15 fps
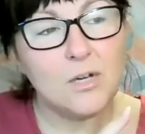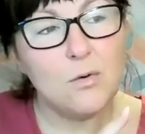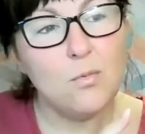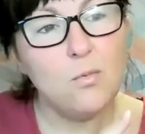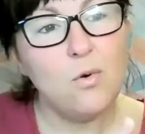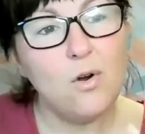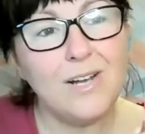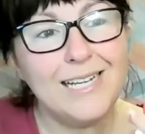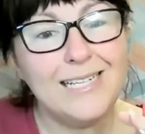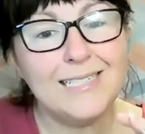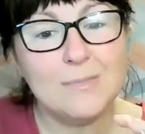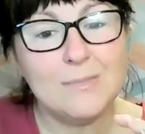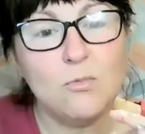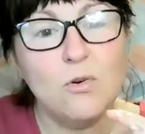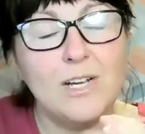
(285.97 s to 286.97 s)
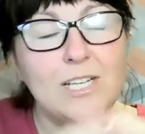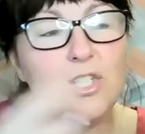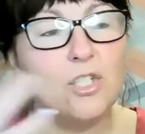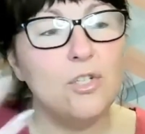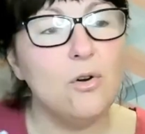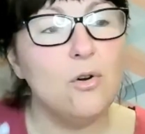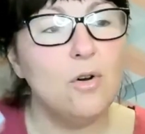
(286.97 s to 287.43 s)
So what
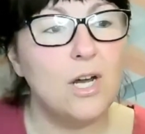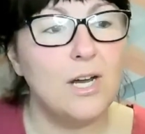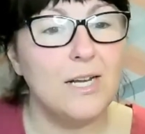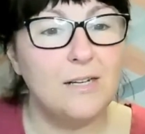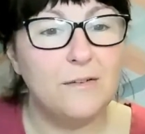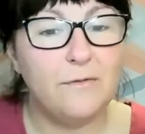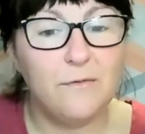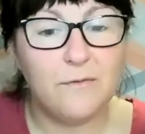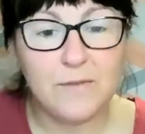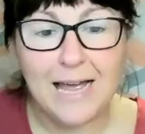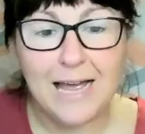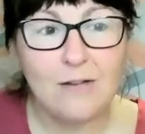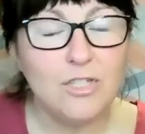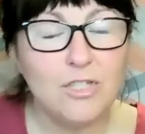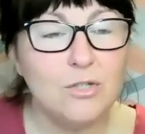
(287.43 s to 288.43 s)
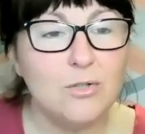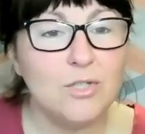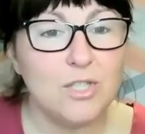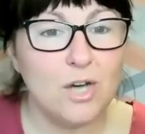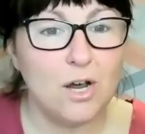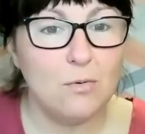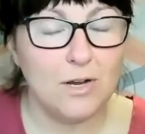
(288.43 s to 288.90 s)
is your kind of, how do you
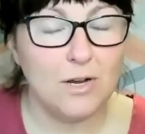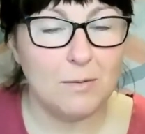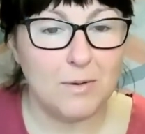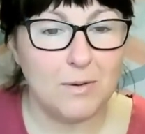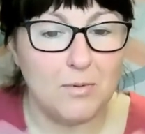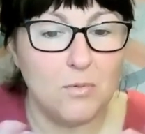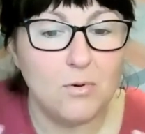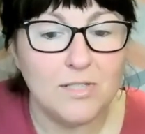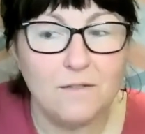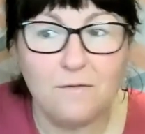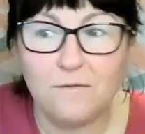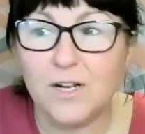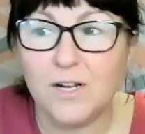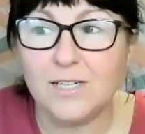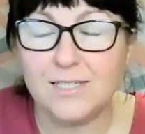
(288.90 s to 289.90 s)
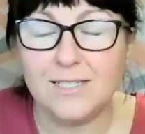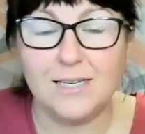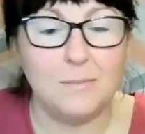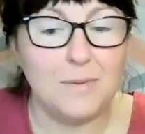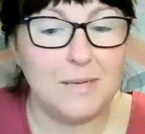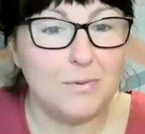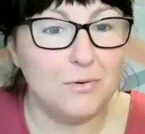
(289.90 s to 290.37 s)
start working with people? What's the first
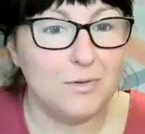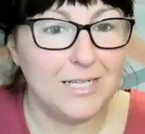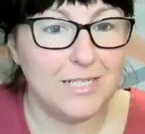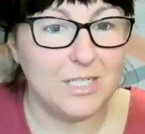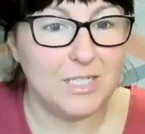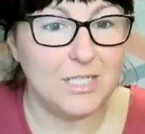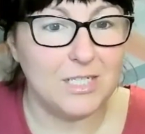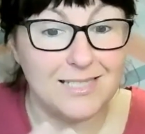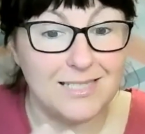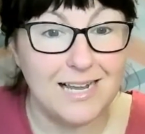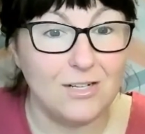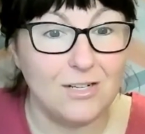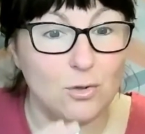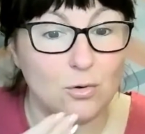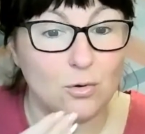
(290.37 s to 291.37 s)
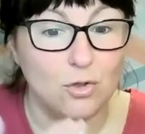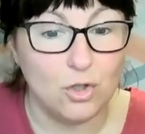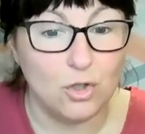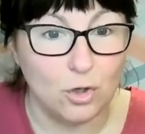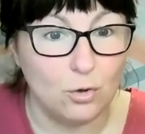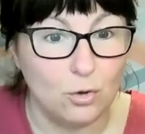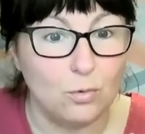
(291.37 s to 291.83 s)
thing people need to understand or
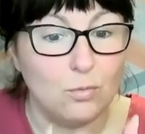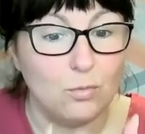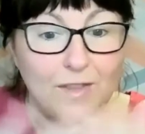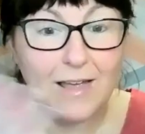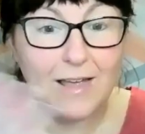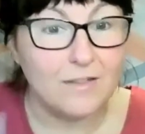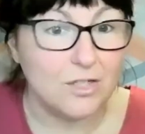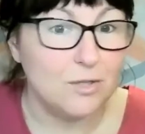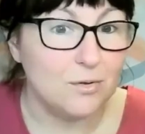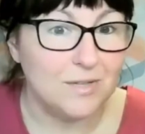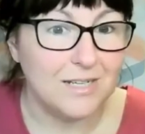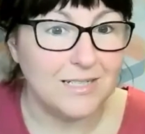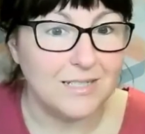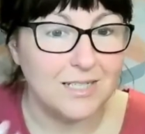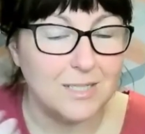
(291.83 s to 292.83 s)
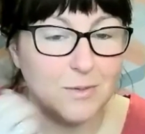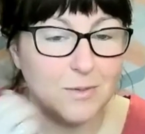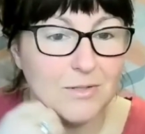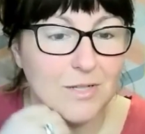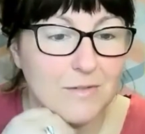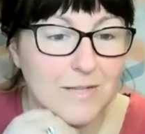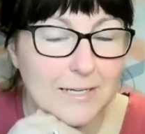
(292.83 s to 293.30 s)
do? They're the two things, I
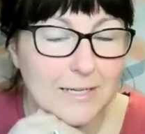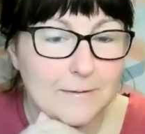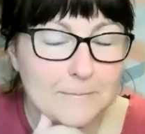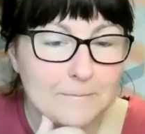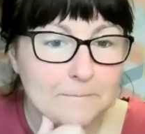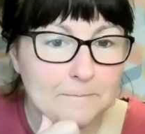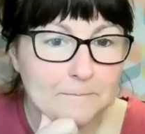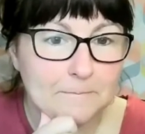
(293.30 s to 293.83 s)
suppose, aren't they?